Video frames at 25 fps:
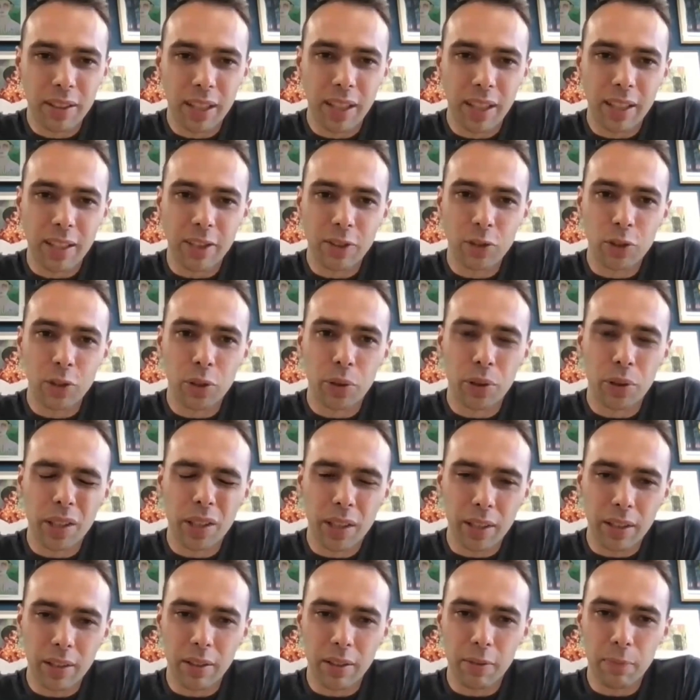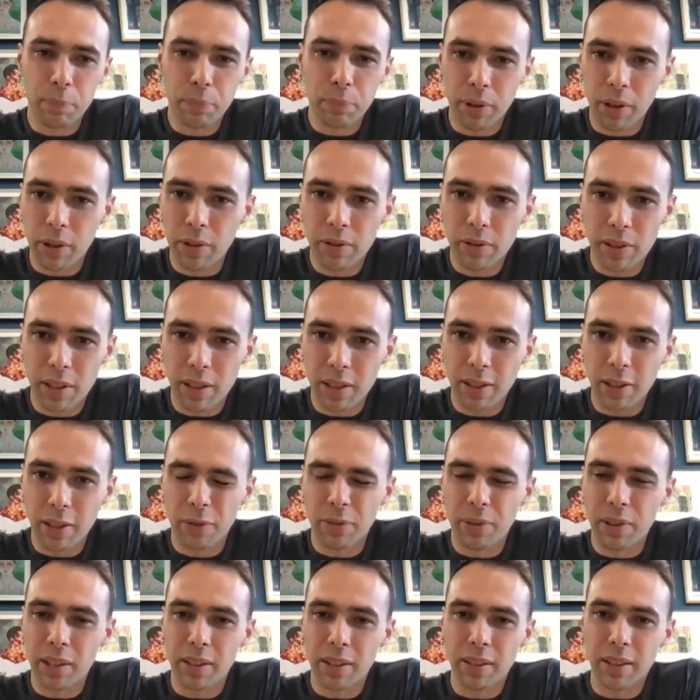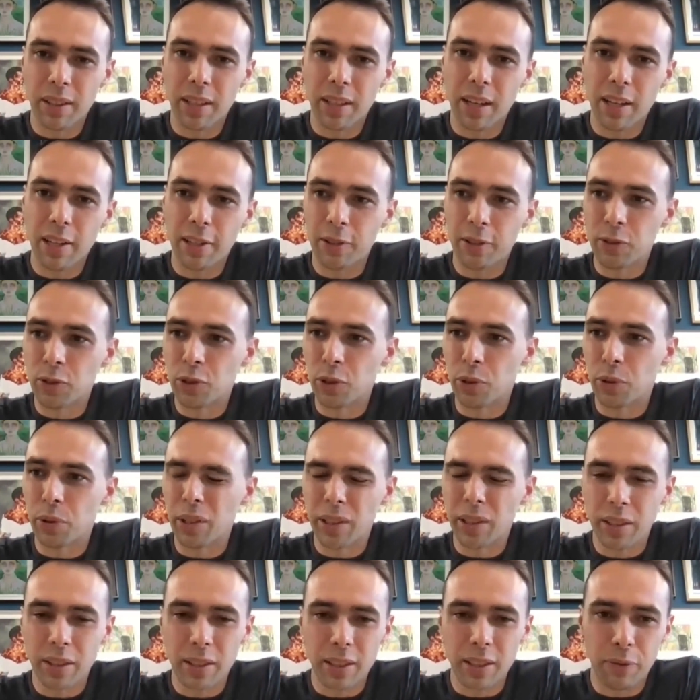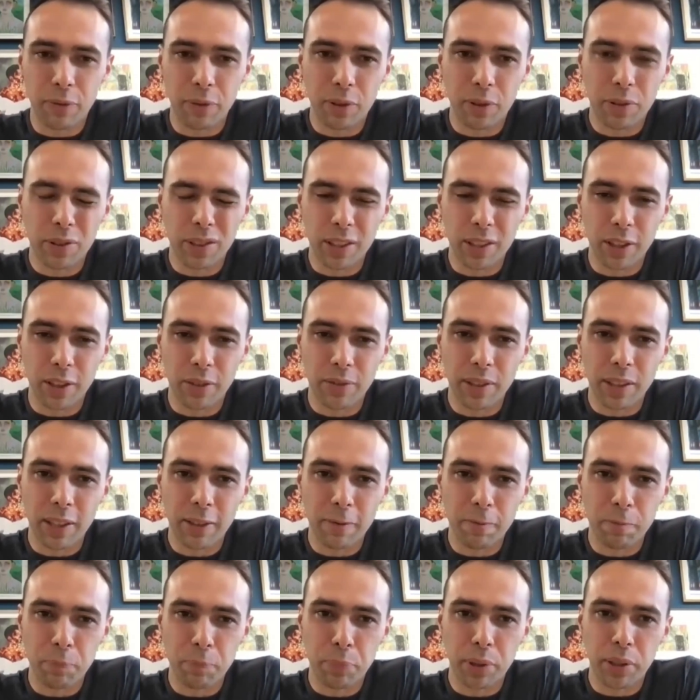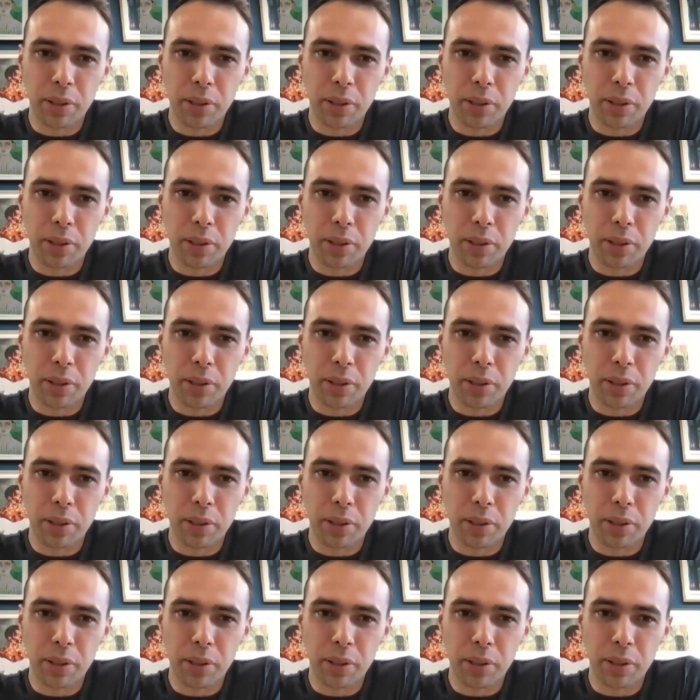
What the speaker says: and enjoying the process of it and enjoying the difficulty of it,